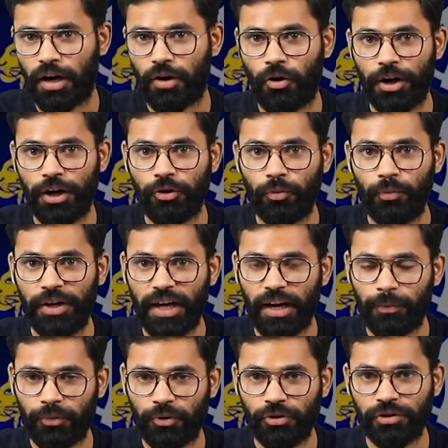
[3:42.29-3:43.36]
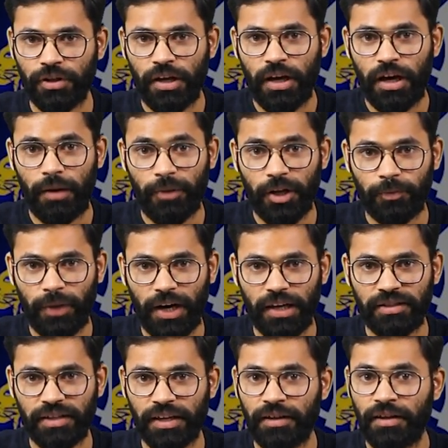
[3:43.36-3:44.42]
According to media reports,
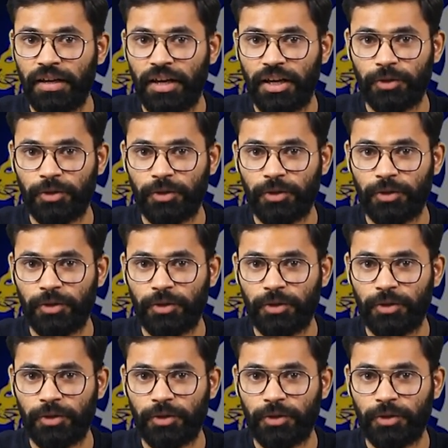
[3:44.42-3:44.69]
Amritpal Singh